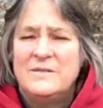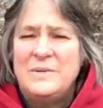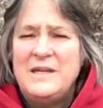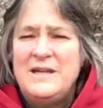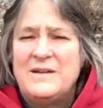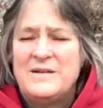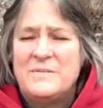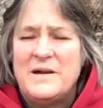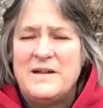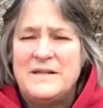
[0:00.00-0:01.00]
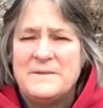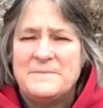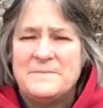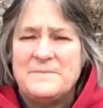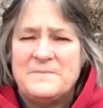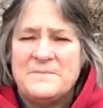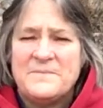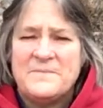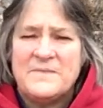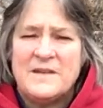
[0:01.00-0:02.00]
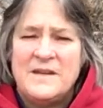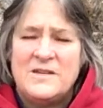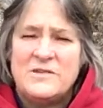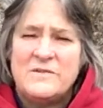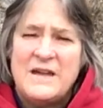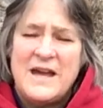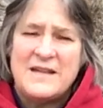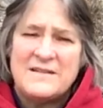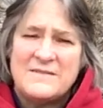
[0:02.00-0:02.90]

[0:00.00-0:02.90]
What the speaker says: being, her body. So that,